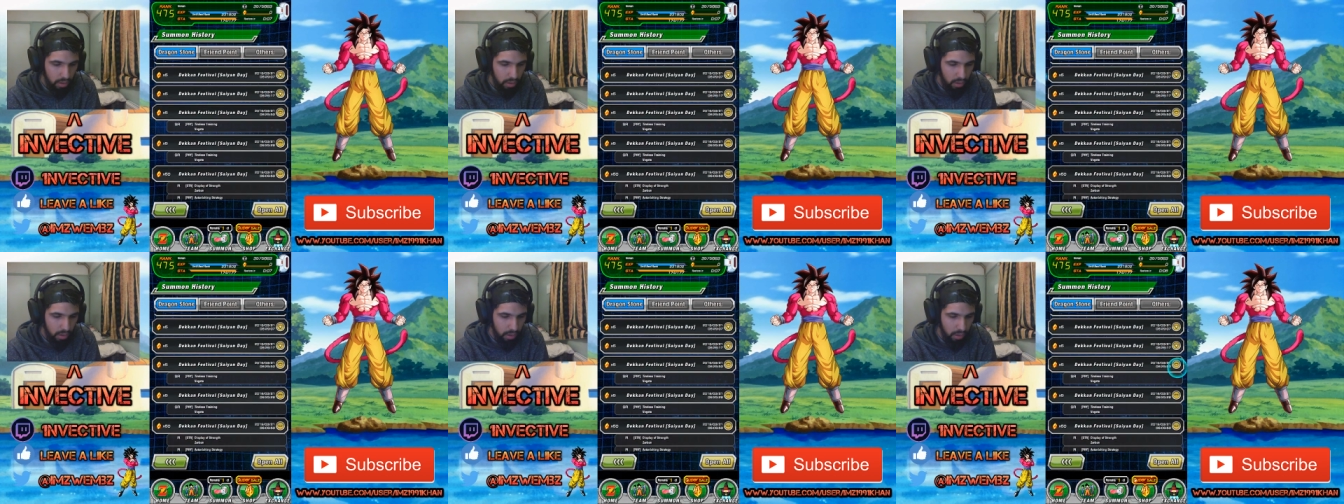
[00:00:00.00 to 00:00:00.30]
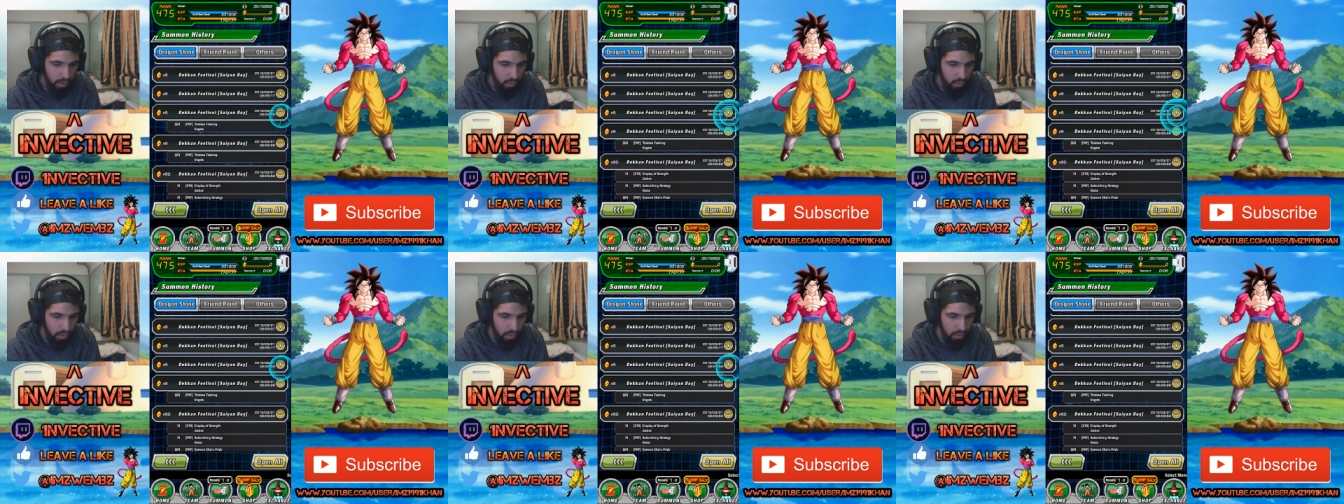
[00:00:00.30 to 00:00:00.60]
Look at
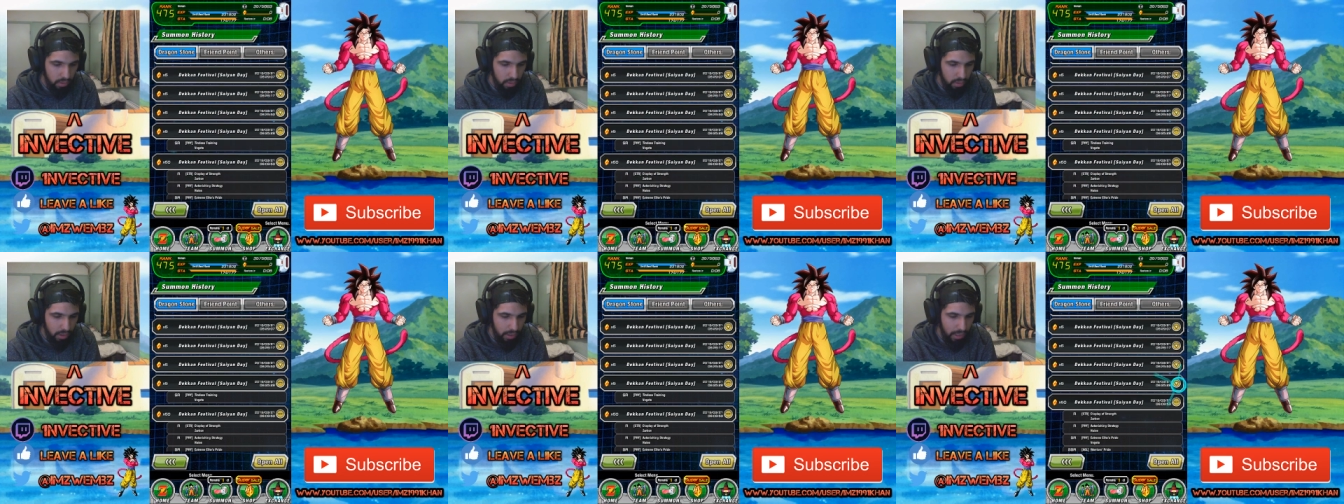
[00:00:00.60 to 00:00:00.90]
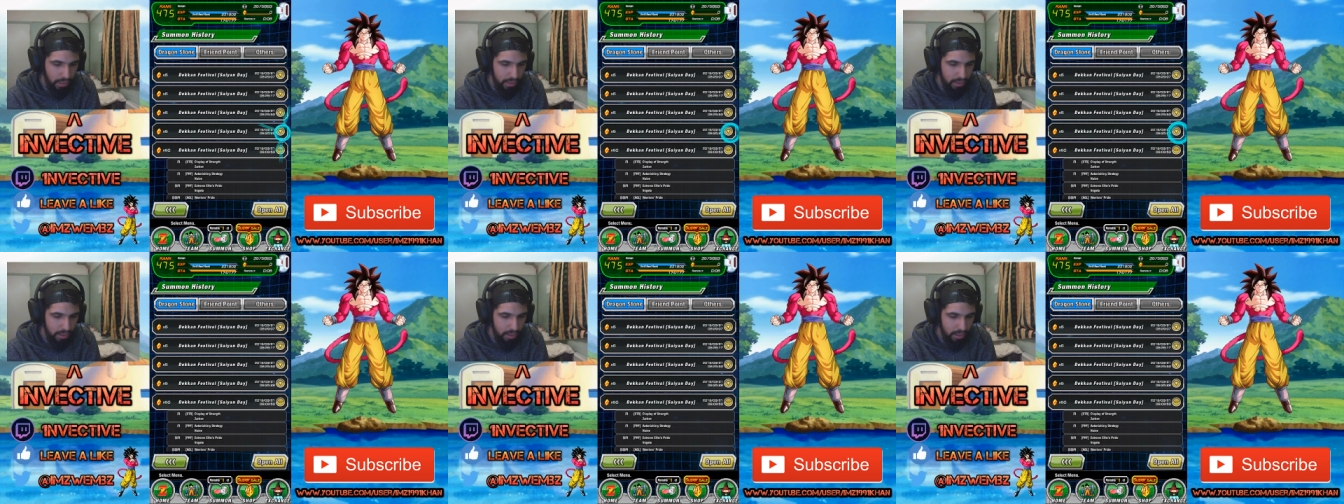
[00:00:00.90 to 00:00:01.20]
all these. Are you
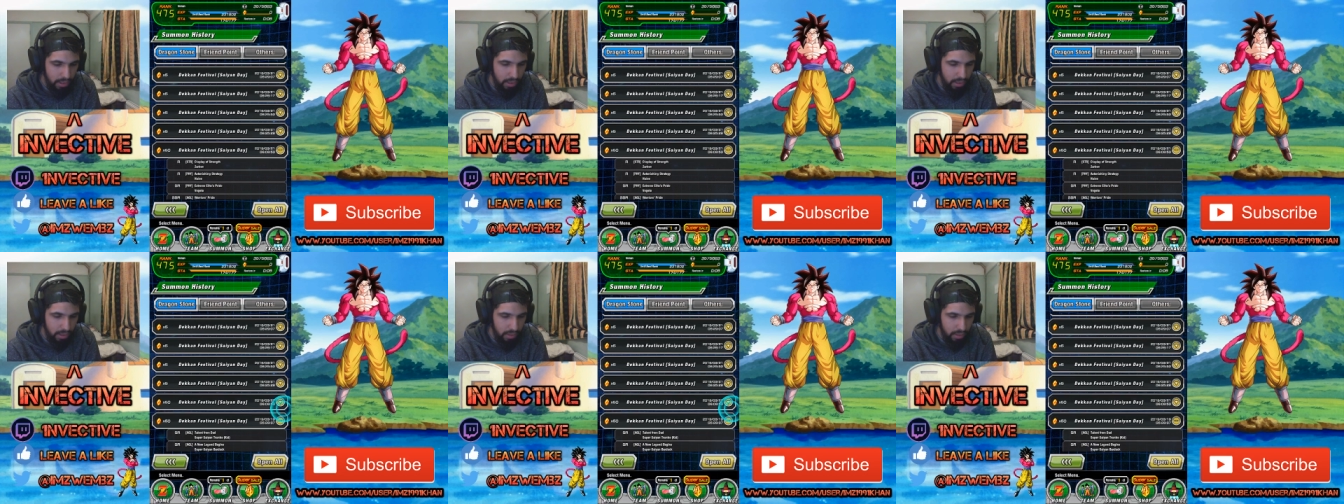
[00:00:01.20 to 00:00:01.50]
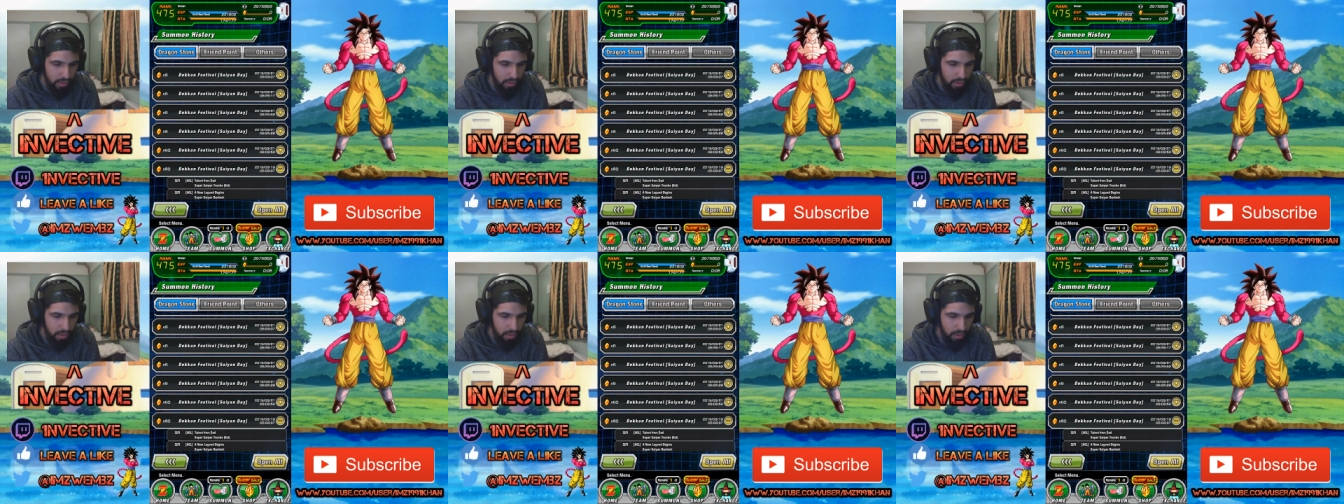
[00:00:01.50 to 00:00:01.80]
guys seeing
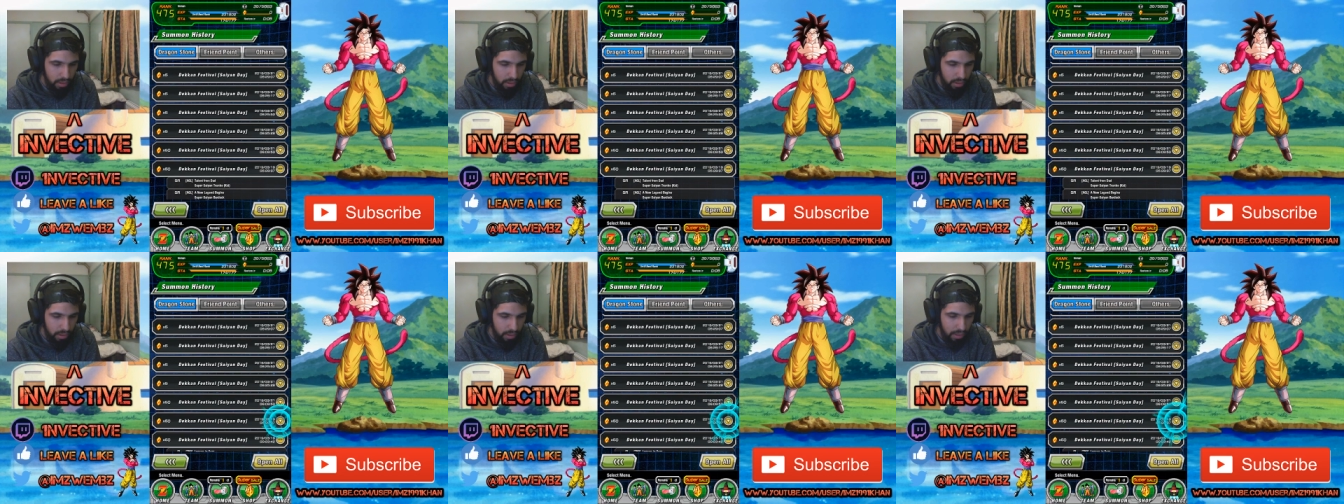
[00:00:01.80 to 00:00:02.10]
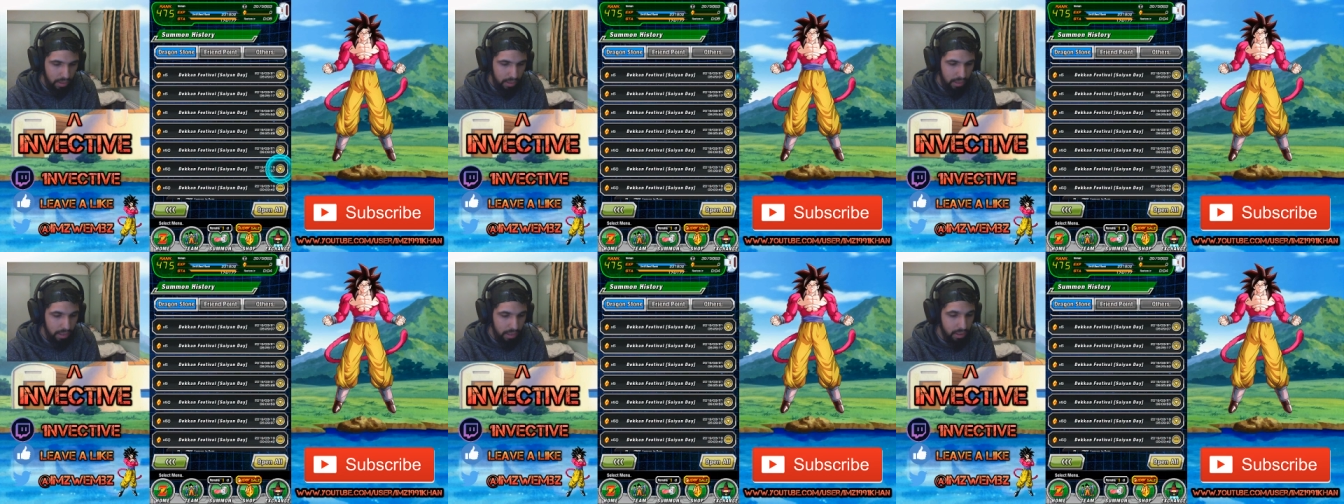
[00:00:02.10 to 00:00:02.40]
this?
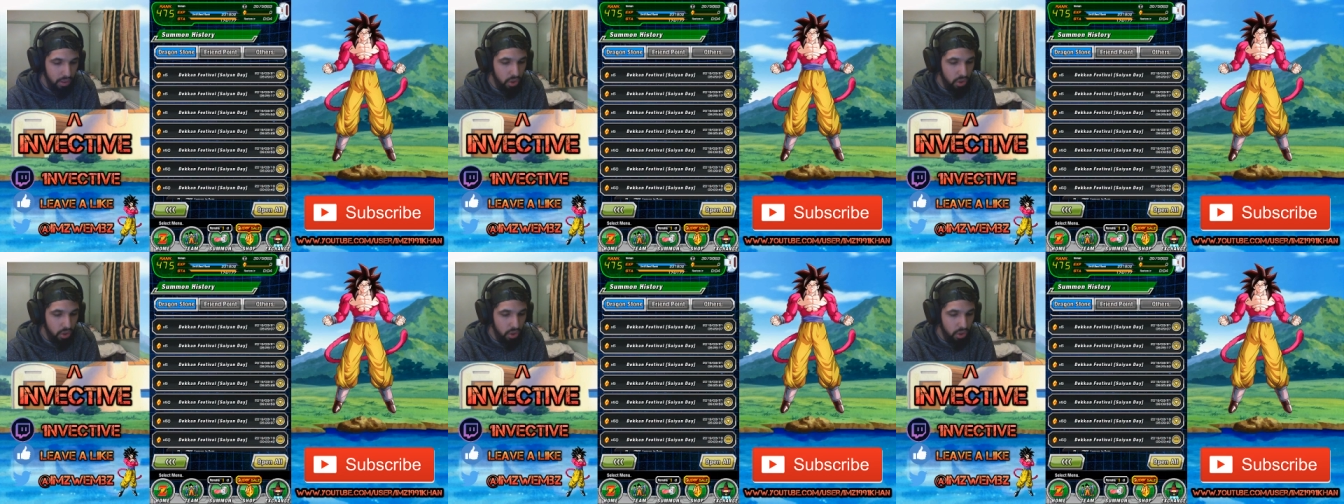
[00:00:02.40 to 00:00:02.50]
This